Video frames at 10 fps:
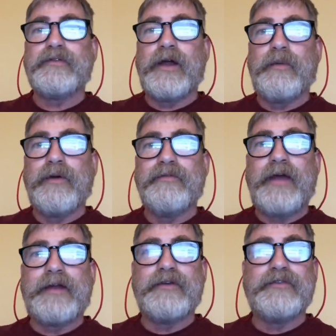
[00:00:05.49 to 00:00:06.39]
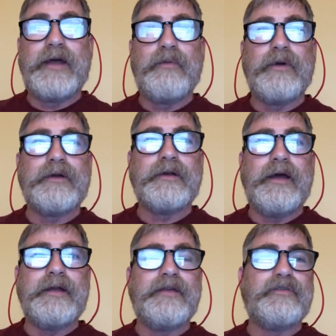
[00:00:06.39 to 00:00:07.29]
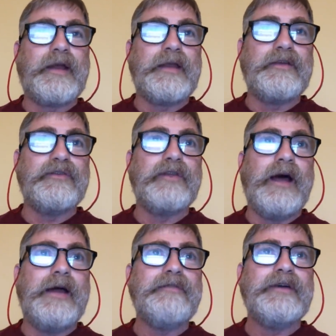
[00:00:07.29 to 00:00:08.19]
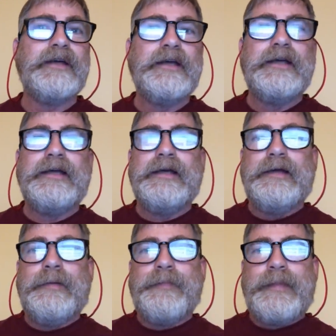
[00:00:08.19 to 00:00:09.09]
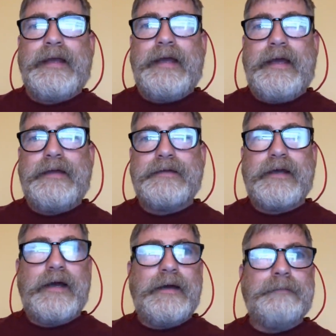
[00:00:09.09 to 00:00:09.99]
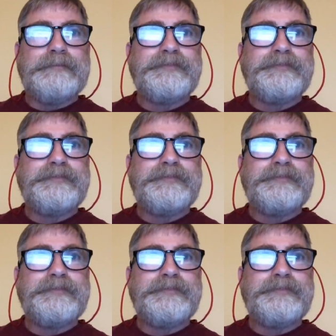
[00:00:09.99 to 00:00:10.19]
Sorry, we're on Fact News Network, not Israeli News Live. And the